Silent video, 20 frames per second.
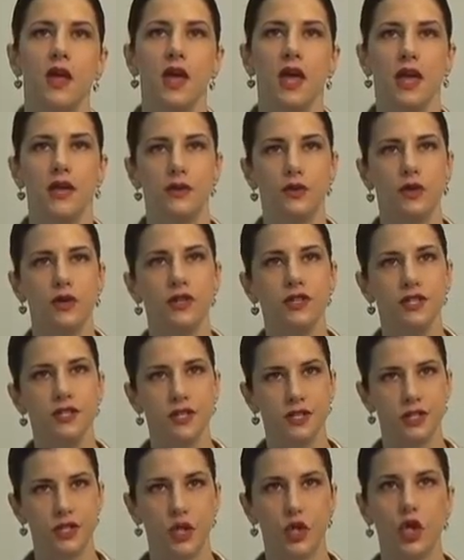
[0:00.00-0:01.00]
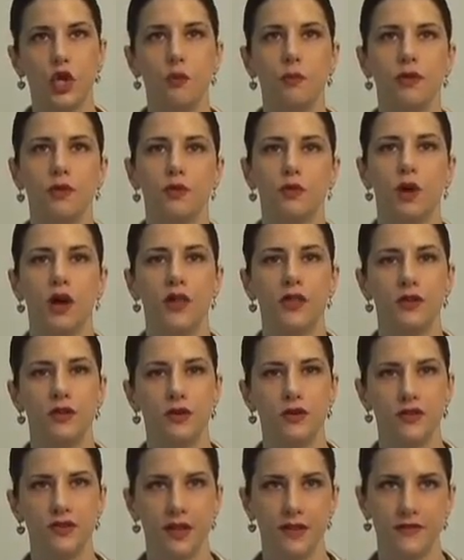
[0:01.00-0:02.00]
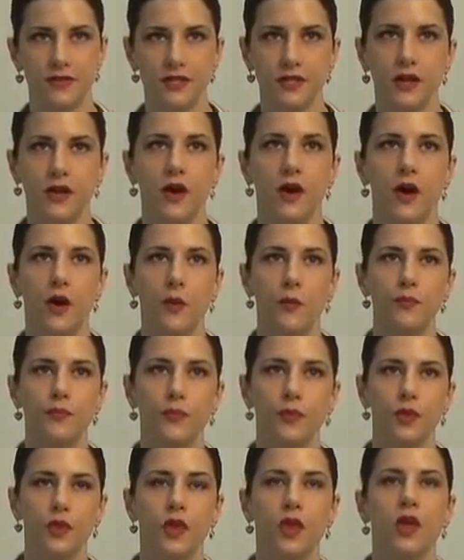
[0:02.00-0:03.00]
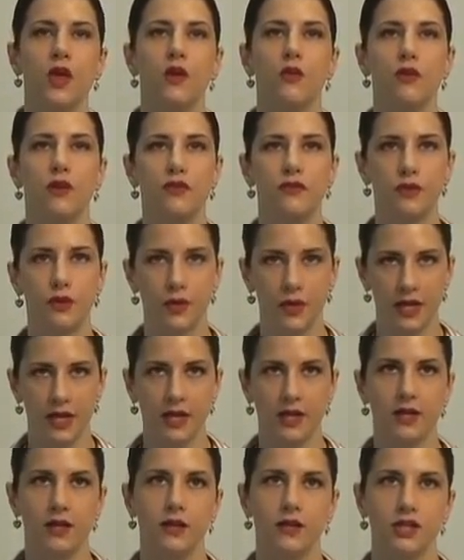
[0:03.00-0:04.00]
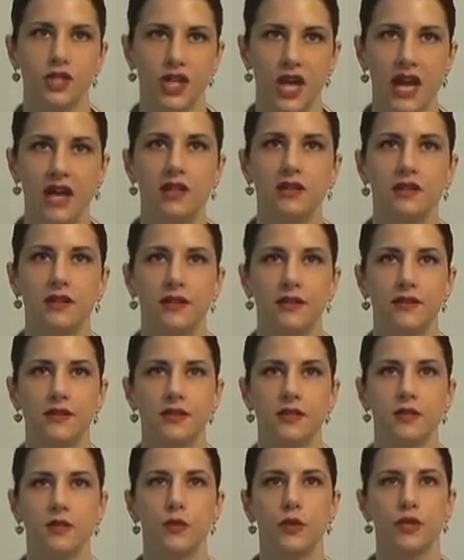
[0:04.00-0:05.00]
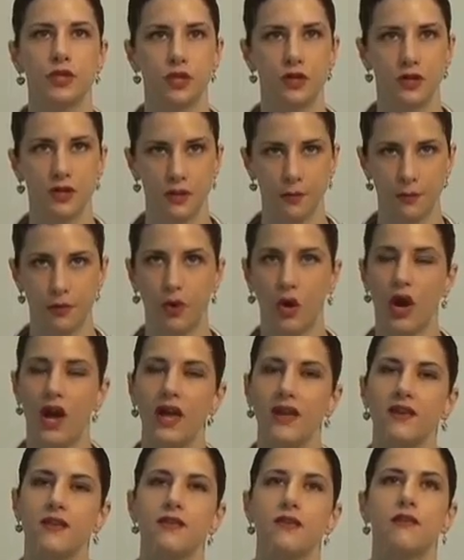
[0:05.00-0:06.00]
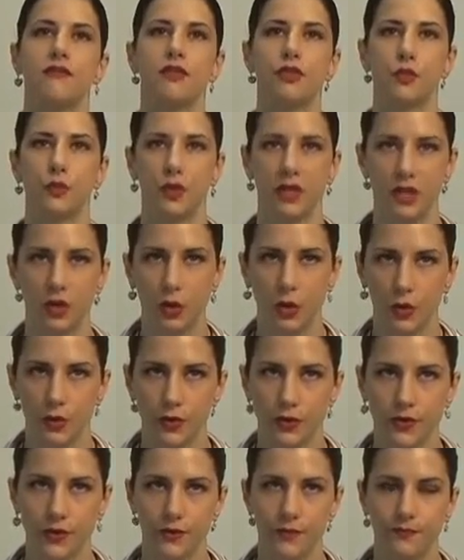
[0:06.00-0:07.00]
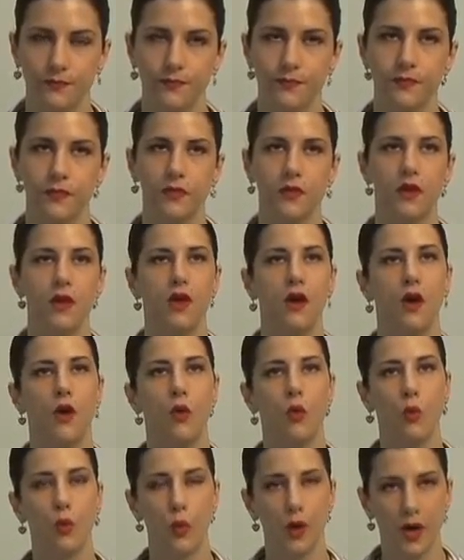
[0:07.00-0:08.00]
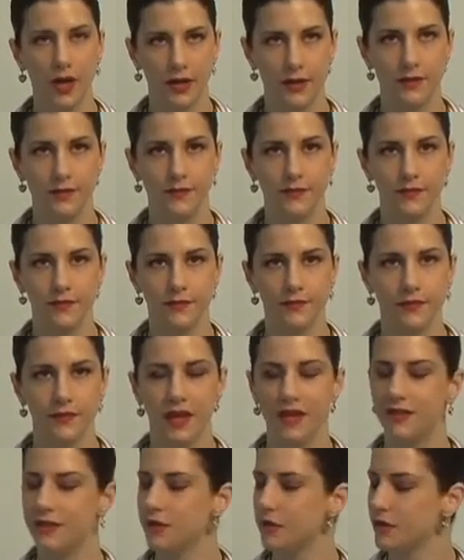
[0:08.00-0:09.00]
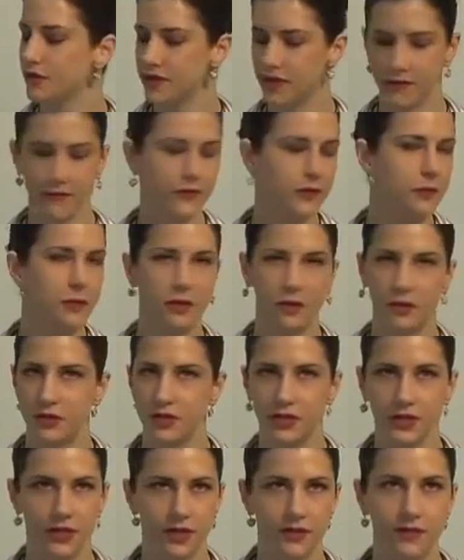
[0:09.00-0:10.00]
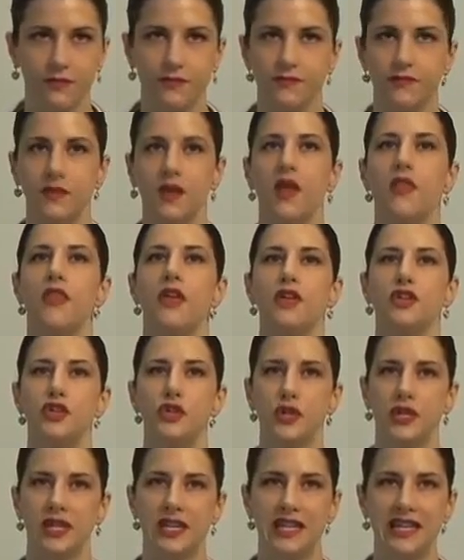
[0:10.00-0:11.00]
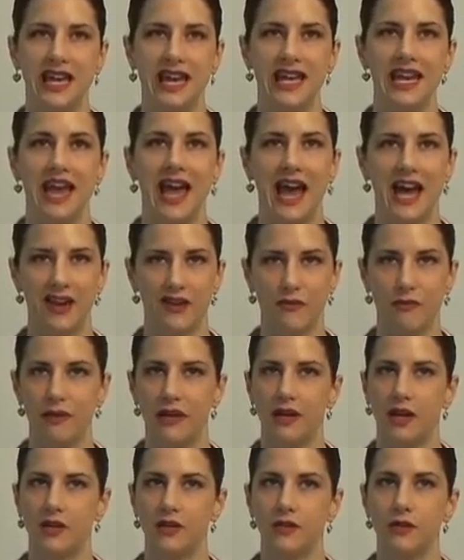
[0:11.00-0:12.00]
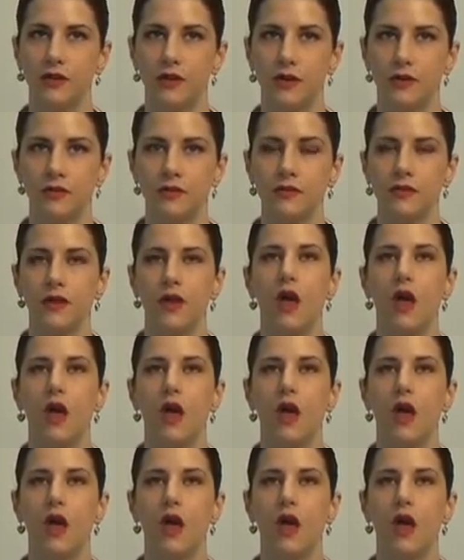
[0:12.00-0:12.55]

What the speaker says: In order to determine whether you're safe to go home, we've created a checklist which are comprised of 3 goals. 1, and these will sound familiar to you, that you can get out of bed on your own